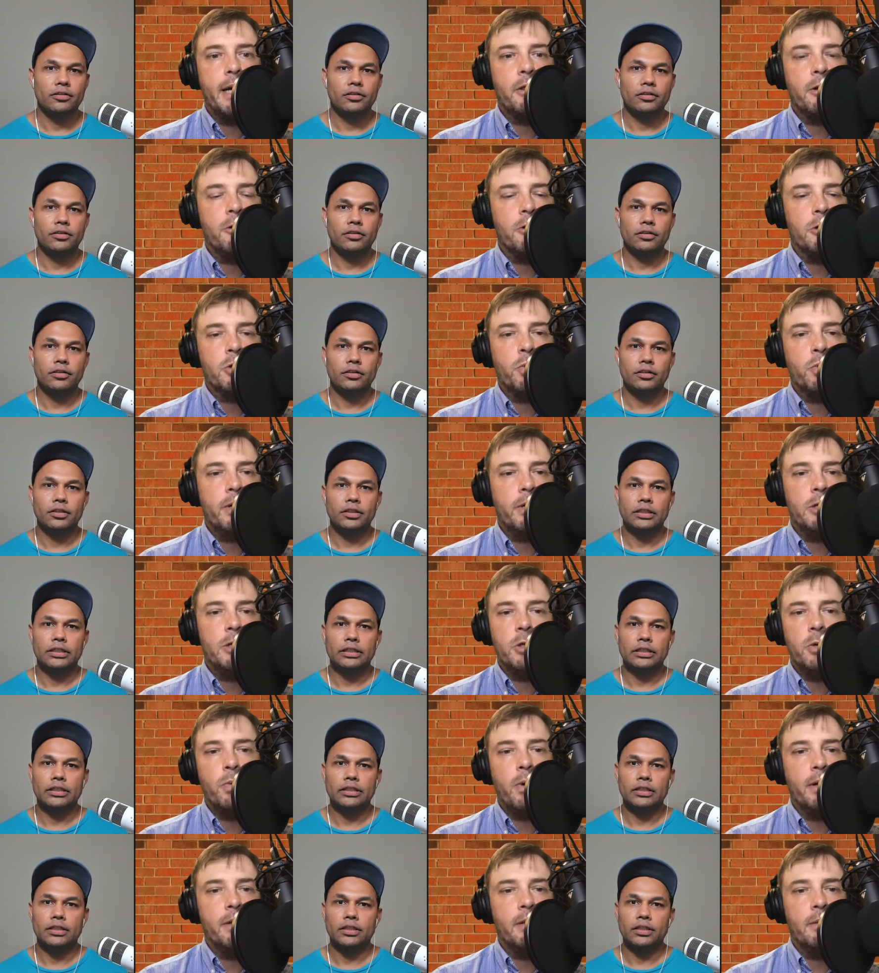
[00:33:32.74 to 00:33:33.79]
Speaker 1: get there as quick as
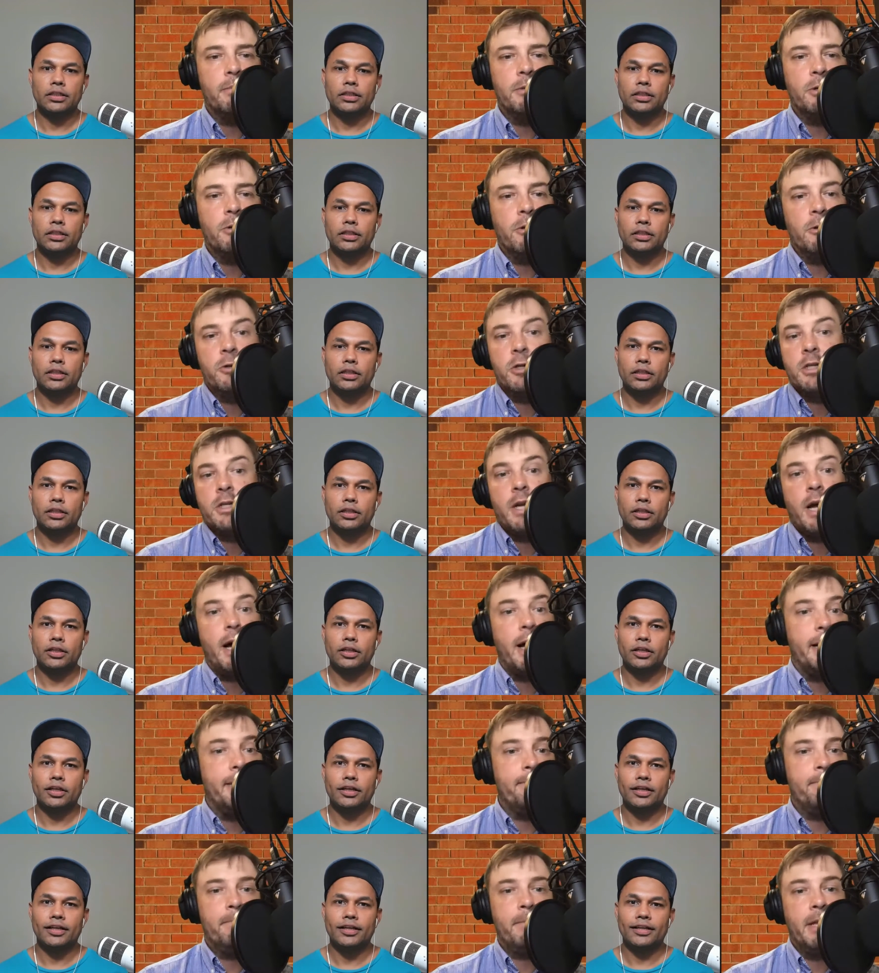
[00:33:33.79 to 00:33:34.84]
you want them to. They're just
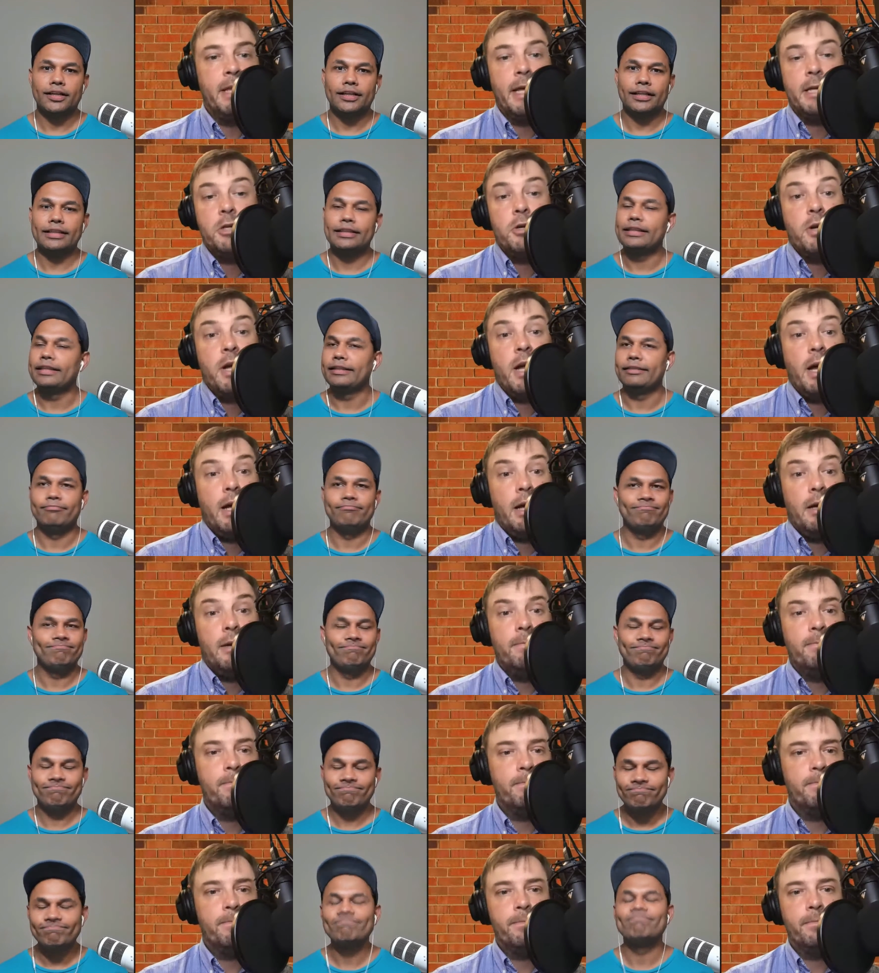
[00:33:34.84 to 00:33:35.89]
not. And
Speaker 2: that's okay.
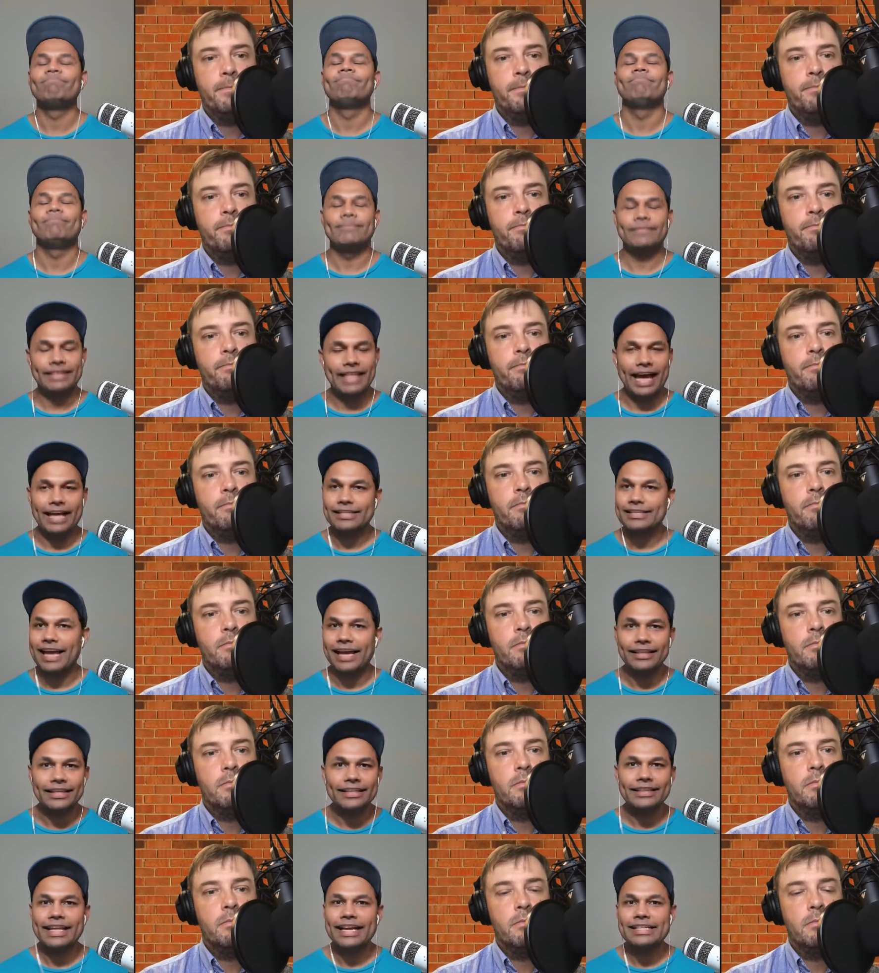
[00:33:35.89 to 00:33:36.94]
That's,
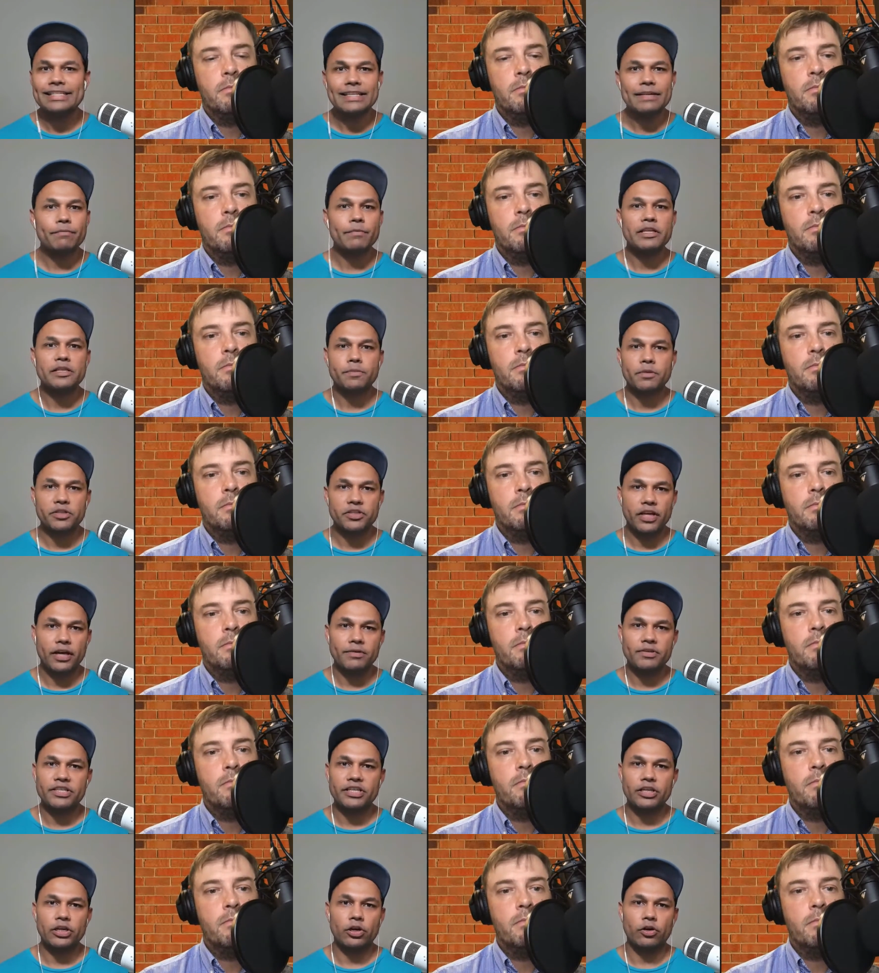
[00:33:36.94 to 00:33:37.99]
I think that's the
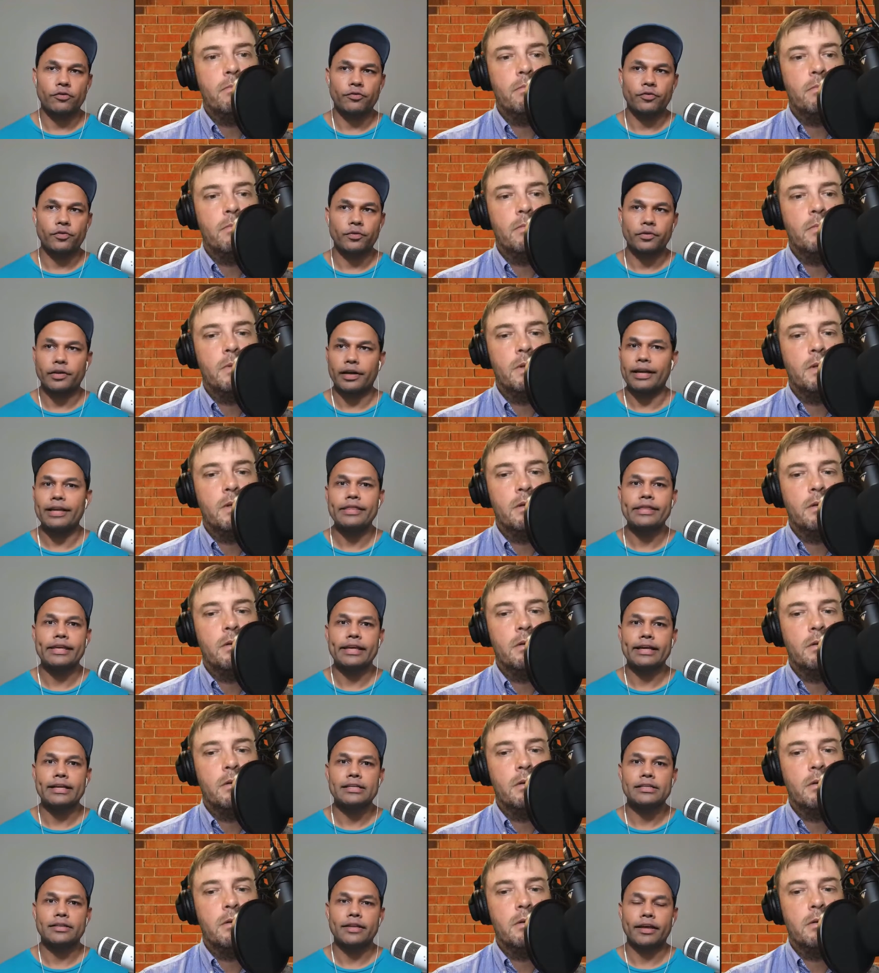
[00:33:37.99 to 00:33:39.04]
misperception of
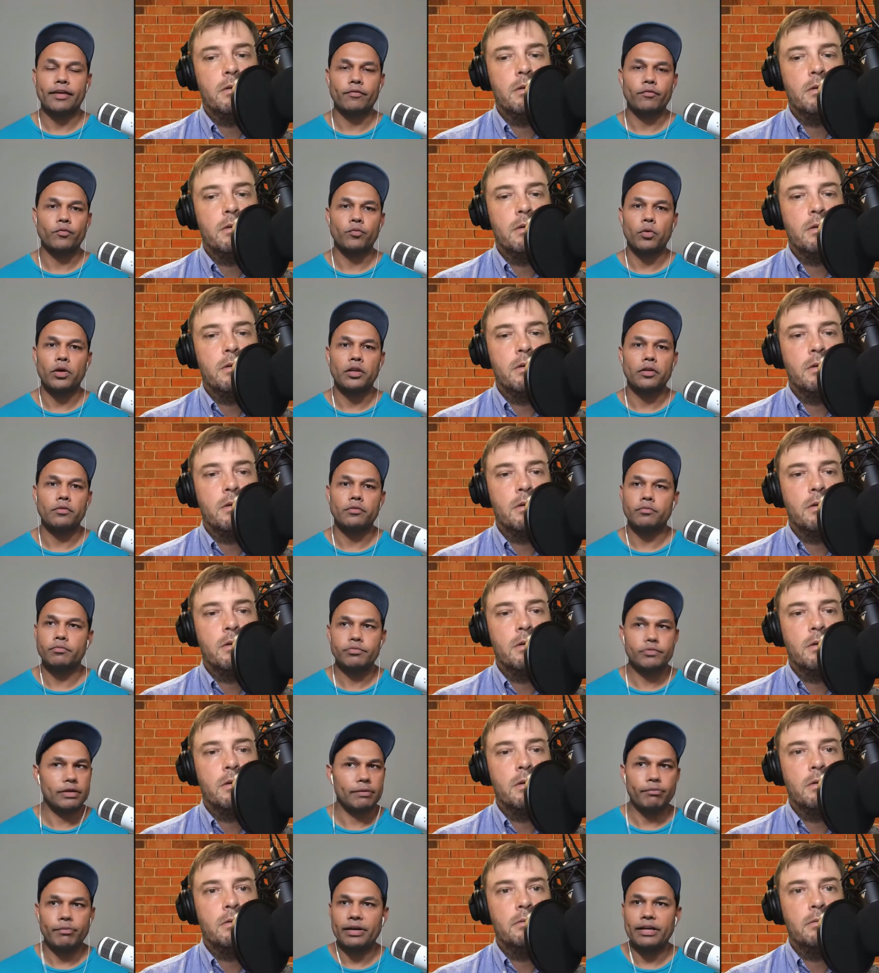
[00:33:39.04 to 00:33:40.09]
anything else. Like
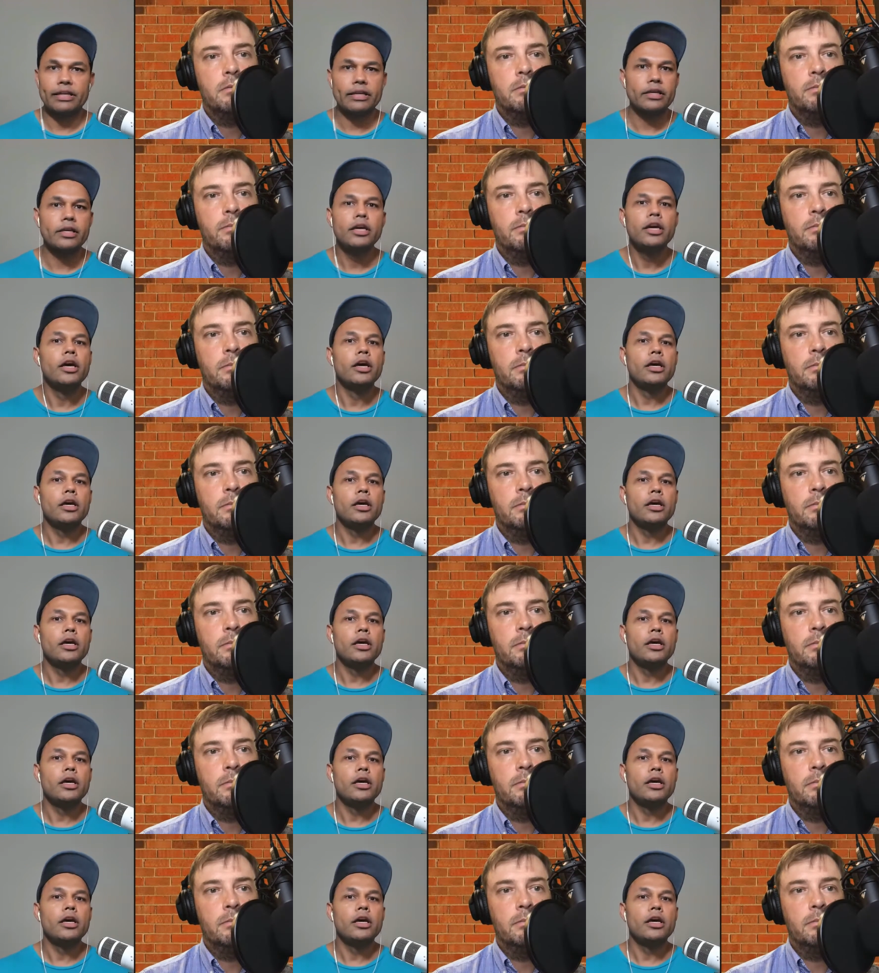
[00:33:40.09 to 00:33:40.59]
when somebody